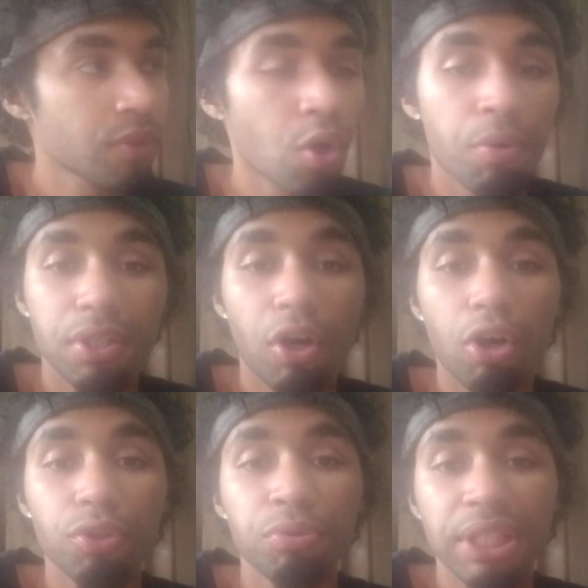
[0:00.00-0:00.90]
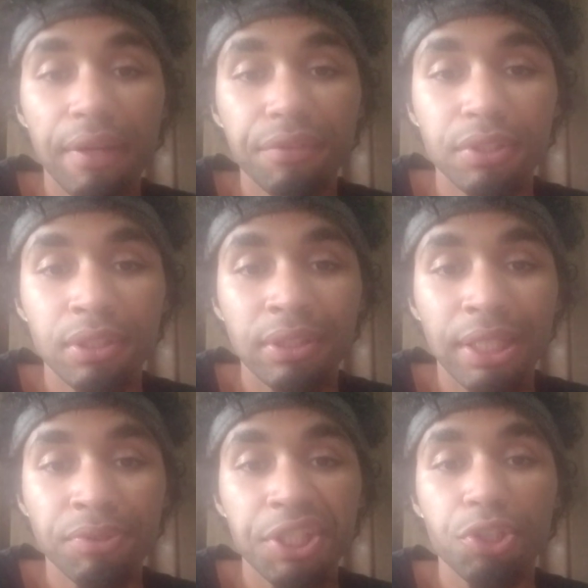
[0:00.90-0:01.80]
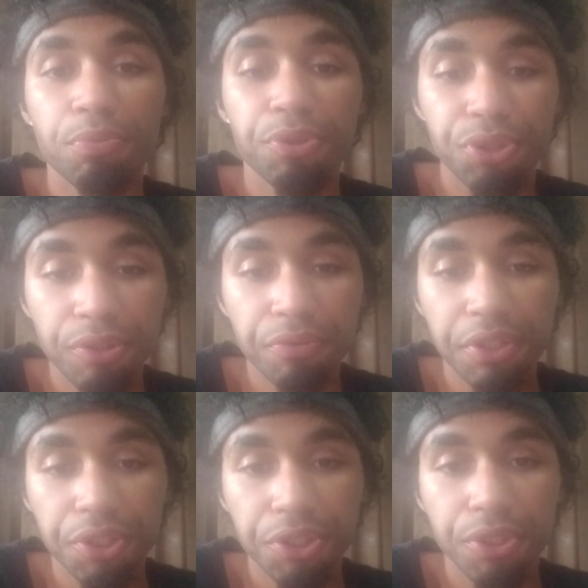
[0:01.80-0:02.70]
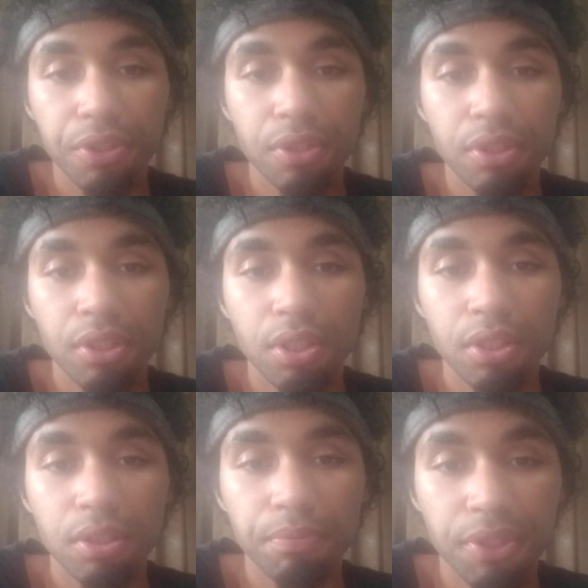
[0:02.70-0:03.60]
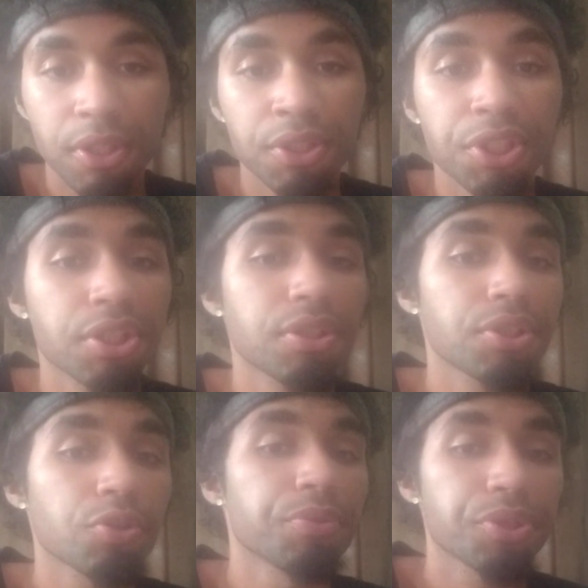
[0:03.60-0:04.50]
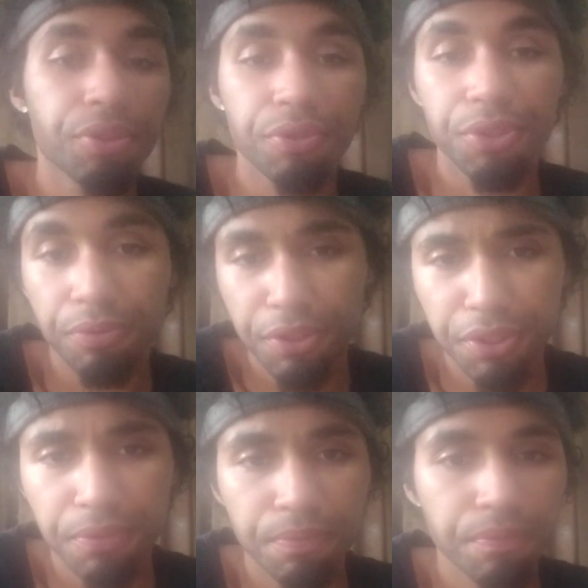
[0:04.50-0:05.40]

Only God knows everything. That's why he's still mysterious. Because he's still mysterious to us.